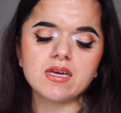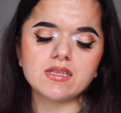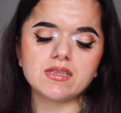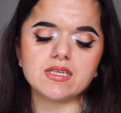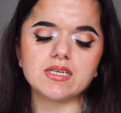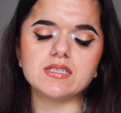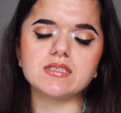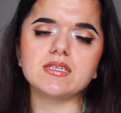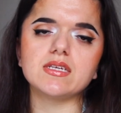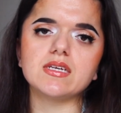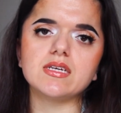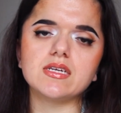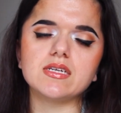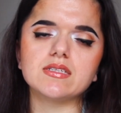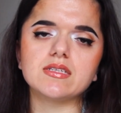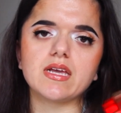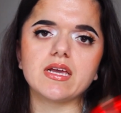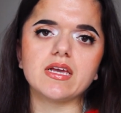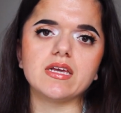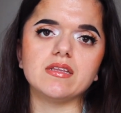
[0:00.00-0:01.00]
This
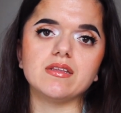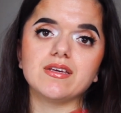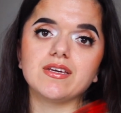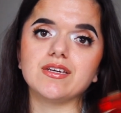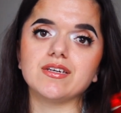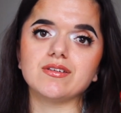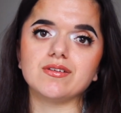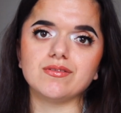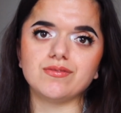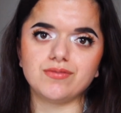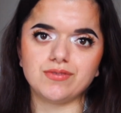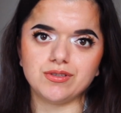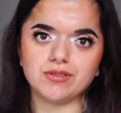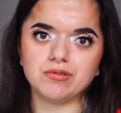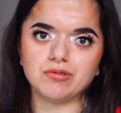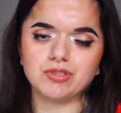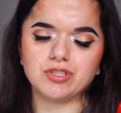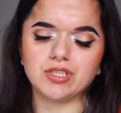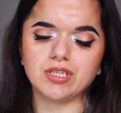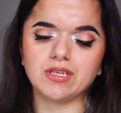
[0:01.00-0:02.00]
is Alien
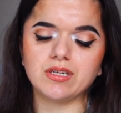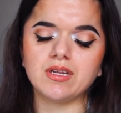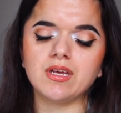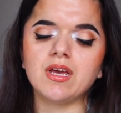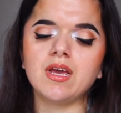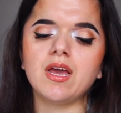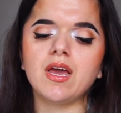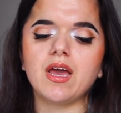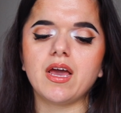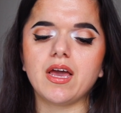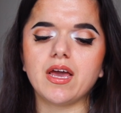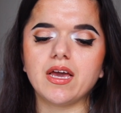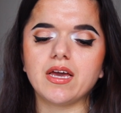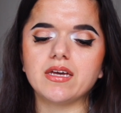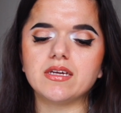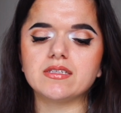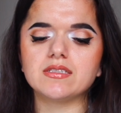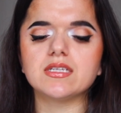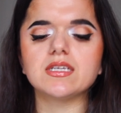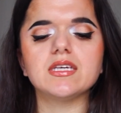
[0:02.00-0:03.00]
Fusion,
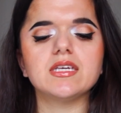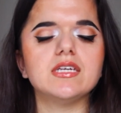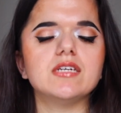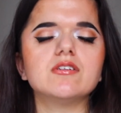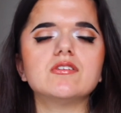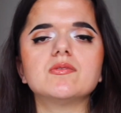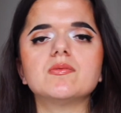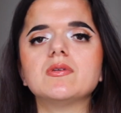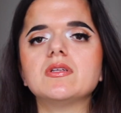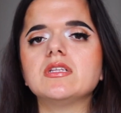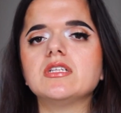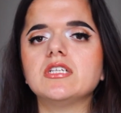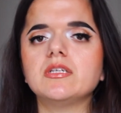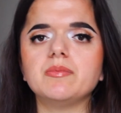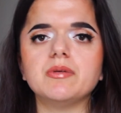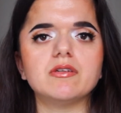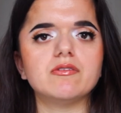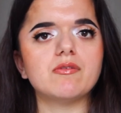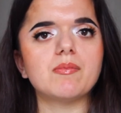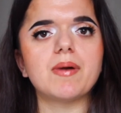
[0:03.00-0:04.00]
and here's a little
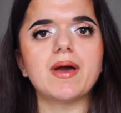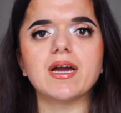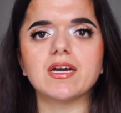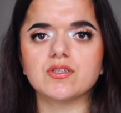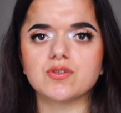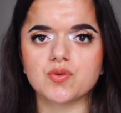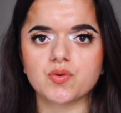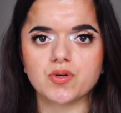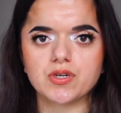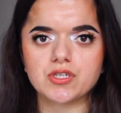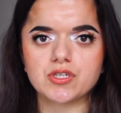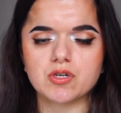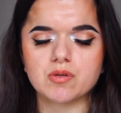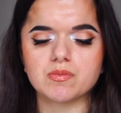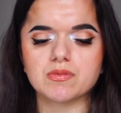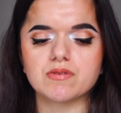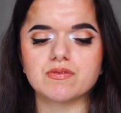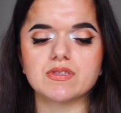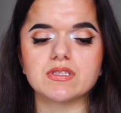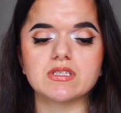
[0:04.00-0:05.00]
bit of a backstory in
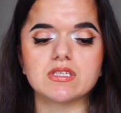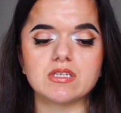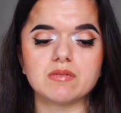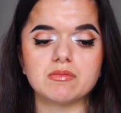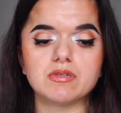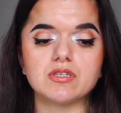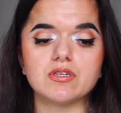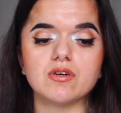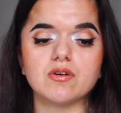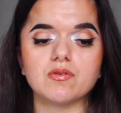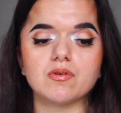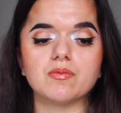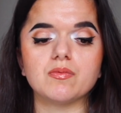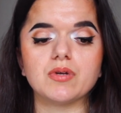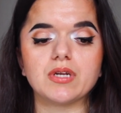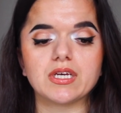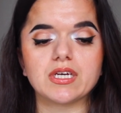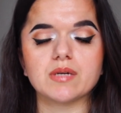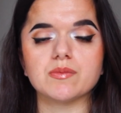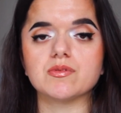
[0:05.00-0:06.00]
terms of the cinnamon note
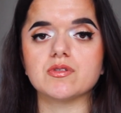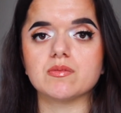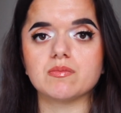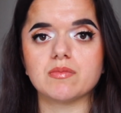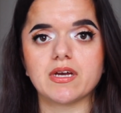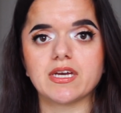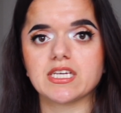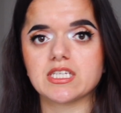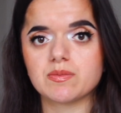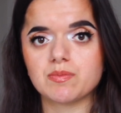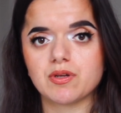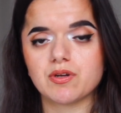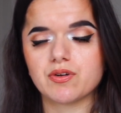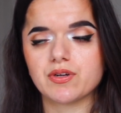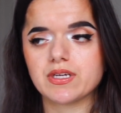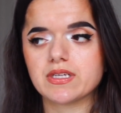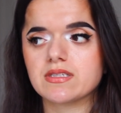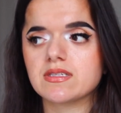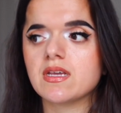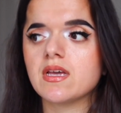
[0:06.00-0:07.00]
when it comes to my
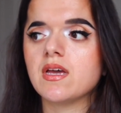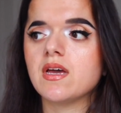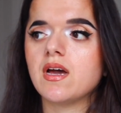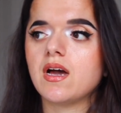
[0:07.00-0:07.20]
experience.